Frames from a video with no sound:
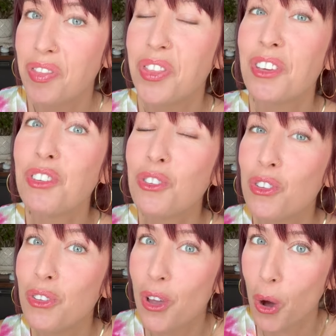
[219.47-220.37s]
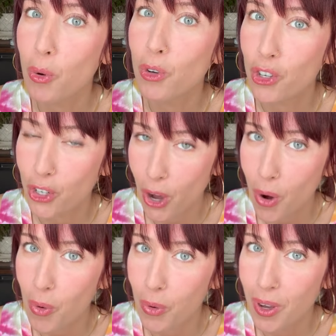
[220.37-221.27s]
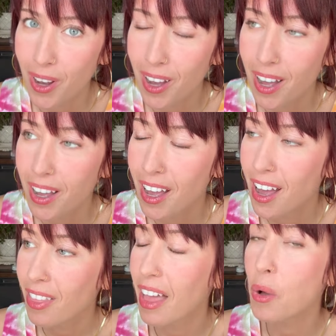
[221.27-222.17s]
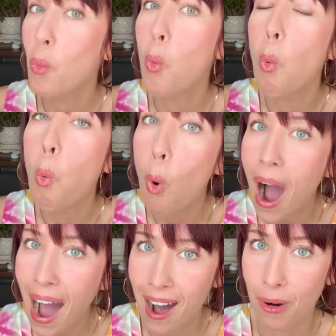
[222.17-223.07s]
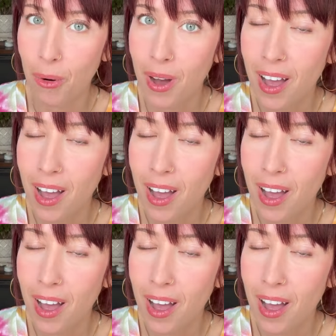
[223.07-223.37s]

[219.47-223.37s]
this is no joke. Like, wow.